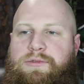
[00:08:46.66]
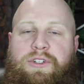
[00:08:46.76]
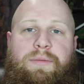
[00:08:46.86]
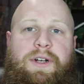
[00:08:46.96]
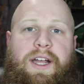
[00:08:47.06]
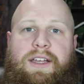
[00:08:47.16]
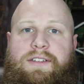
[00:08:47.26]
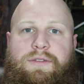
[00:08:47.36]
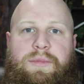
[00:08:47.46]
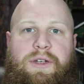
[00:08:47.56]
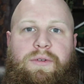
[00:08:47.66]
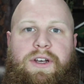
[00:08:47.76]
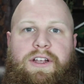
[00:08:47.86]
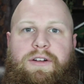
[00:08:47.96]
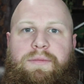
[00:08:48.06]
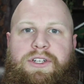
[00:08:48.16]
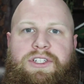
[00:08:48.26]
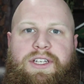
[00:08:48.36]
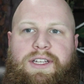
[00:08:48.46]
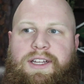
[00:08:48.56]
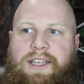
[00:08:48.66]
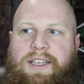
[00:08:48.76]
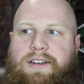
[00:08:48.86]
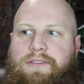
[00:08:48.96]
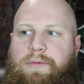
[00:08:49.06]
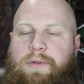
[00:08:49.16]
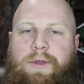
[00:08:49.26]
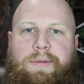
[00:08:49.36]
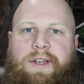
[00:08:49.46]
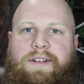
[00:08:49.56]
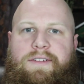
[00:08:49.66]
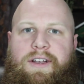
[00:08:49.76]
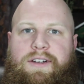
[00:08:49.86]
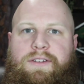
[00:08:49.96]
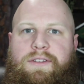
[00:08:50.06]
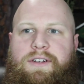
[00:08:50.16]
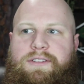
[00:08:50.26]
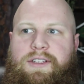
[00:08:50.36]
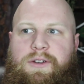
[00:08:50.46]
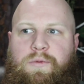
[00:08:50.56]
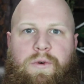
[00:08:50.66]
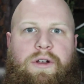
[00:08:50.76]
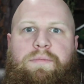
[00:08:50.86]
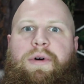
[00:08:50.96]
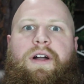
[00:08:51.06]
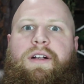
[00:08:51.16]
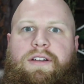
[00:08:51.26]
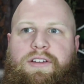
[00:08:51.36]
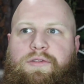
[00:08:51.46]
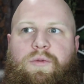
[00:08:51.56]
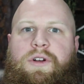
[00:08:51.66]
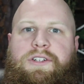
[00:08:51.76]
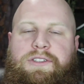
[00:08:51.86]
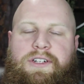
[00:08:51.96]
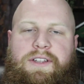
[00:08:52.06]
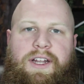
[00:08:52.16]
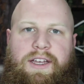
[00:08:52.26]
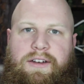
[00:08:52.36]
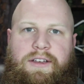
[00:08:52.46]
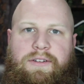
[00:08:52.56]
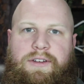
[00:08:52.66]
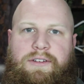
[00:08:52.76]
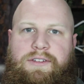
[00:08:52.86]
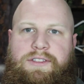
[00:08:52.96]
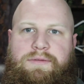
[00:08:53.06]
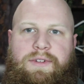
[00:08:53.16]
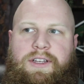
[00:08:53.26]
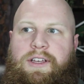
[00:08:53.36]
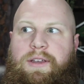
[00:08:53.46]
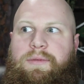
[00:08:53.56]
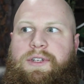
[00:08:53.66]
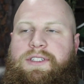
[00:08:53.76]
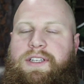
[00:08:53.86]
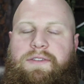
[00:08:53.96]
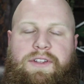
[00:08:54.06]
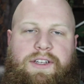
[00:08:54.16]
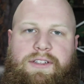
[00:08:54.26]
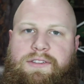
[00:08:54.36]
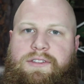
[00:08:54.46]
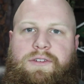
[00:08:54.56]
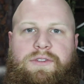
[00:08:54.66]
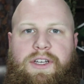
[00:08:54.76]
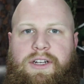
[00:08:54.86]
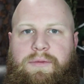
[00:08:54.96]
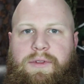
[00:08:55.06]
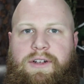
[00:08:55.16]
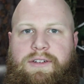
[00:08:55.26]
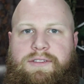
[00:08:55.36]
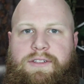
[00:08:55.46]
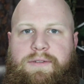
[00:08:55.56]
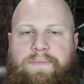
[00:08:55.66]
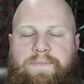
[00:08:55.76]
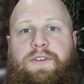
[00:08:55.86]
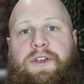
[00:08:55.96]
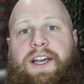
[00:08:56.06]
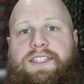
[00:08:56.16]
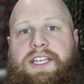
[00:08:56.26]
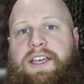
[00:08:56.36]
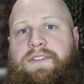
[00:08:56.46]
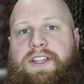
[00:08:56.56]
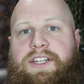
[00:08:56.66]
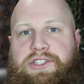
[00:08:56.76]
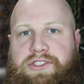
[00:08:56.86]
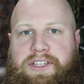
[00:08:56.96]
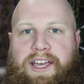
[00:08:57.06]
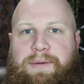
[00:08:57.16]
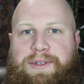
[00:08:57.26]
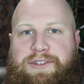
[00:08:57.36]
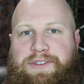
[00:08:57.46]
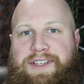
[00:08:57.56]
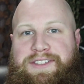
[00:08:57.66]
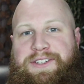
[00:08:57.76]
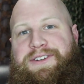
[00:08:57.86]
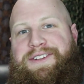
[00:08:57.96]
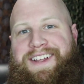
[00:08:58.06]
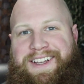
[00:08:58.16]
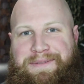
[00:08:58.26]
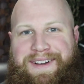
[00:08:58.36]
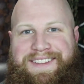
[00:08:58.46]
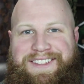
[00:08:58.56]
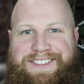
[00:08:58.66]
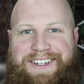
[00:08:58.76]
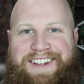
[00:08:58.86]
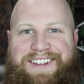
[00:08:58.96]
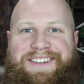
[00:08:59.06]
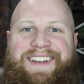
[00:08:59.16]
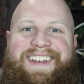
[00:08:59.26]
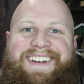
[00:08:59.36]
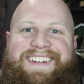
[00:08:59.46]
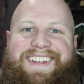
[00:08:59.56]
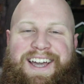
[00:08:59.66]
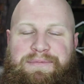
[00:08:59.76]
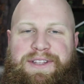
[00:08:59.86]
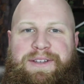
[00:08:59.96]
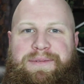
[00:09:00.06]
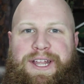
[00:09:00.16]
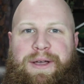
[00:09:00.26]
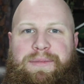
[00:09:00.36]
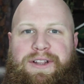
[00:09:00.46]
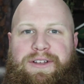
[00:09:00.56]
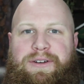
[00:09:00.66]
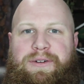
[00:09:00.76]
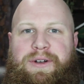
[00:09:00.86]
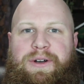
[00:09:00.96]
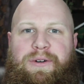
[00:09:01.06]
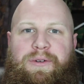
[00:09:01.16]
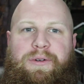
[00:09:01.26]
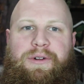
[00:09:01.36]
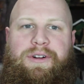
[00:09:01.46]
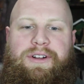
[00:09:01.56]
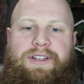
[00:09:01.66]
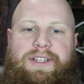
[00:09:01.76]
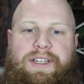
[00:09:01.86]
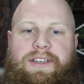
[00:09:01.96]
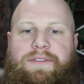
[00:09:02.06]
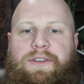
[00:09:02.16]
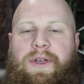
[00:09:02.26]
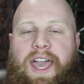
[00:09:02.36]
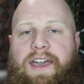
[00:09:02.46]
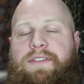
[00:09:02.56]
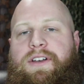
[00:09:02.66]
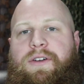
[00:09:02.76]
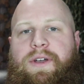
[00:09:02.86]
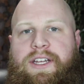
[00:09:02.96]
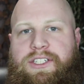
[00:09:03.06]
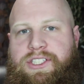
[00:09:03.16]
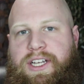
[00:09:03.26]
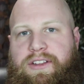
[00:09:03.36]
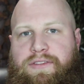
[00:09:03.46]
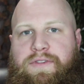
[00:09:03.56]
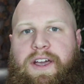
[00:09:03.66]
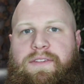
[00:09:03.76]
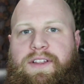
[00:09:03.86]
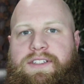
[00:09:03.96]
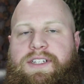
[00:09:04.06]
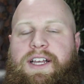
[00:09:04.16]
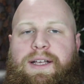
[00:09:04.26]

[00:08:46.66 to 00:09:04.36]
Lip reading: Drummond Island's a big one here in Michigan, and from the people I've talked to, there's like one part of one trail that I could go do just because everything is so tight up there. So if you guys have any additional comments or things you don't like about the truck, go ahead and comment them down below, or if you haven't, go ahead and check out the 5 things that I